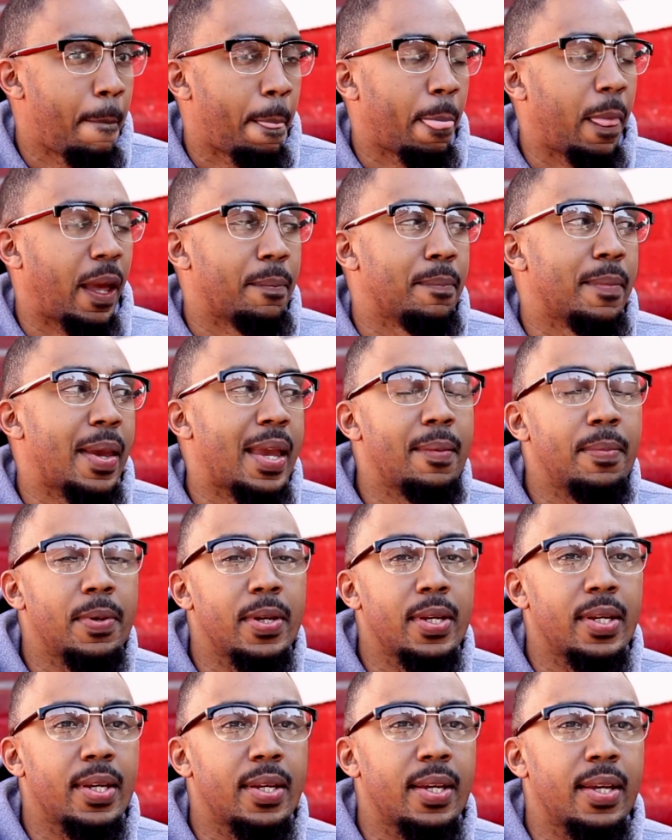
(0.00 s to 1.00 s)
Like,
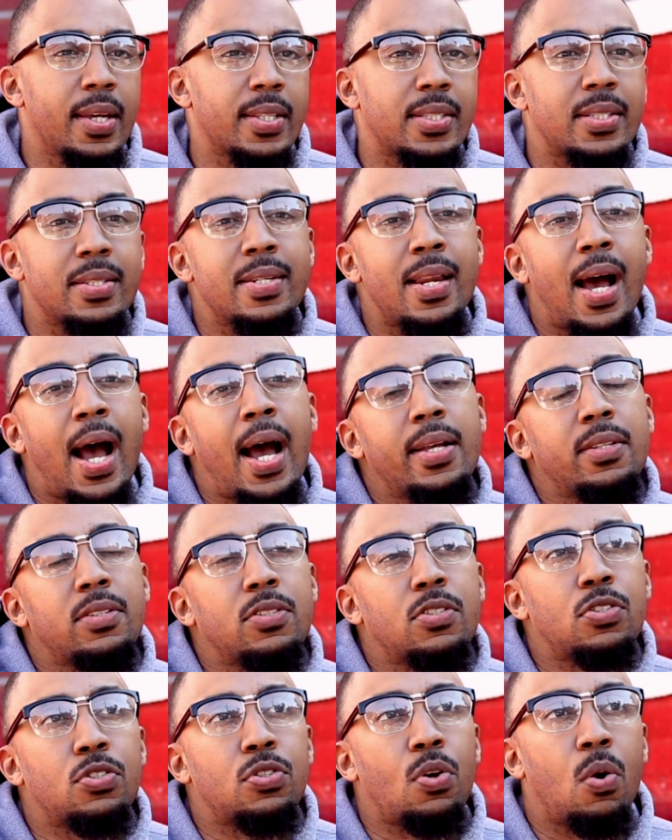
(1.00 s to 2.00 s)
maybe it's not
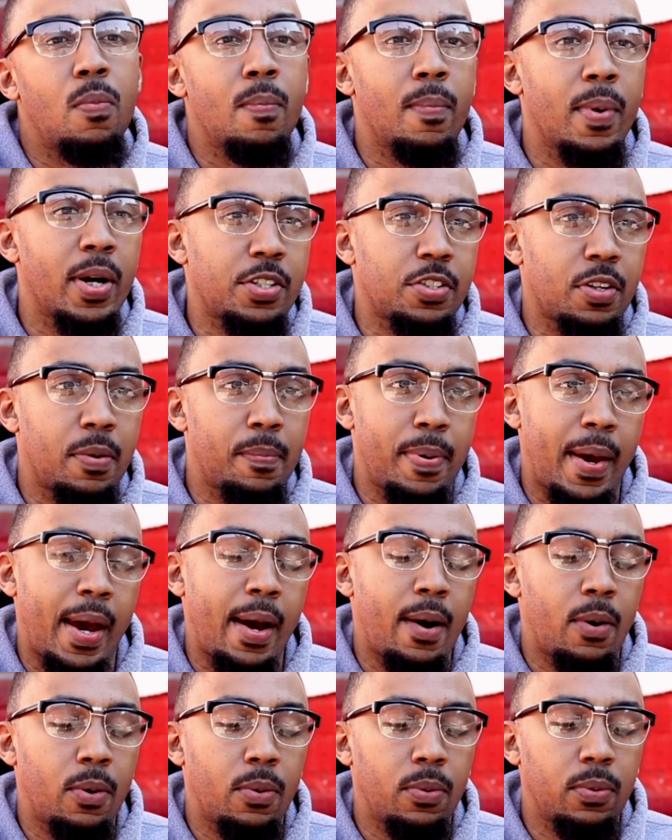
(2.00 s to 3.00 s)
so much
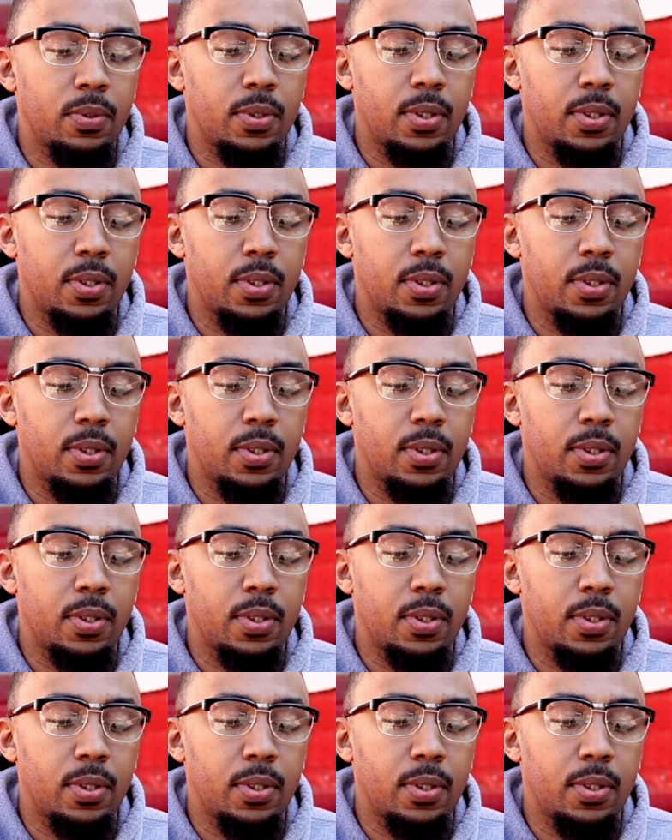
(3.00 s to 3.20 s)
about